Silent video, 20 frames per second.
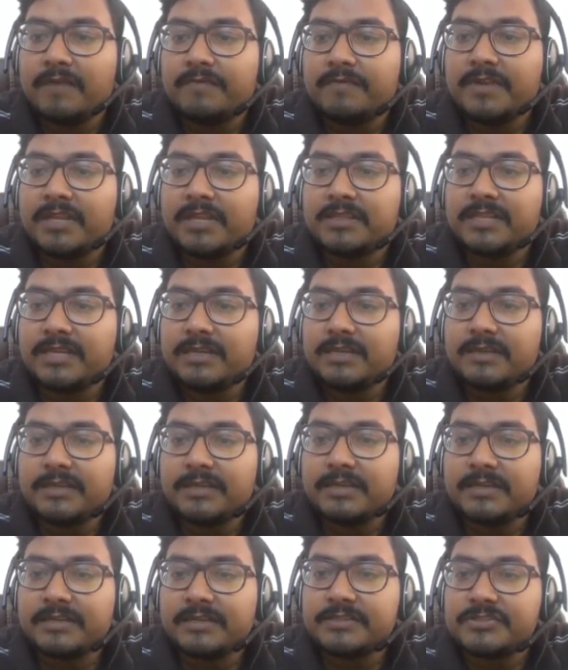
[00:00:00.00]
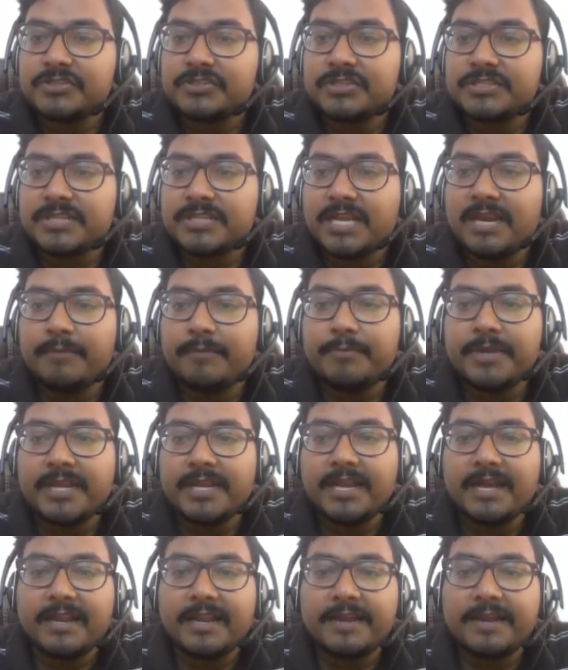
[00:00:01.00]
nothing, it is just empty array.